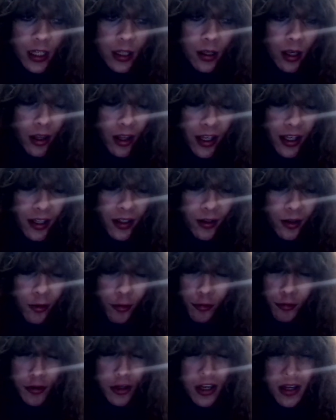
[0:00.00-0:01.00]
like
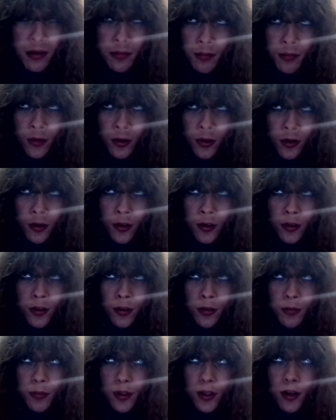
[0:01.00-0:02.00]
cream, or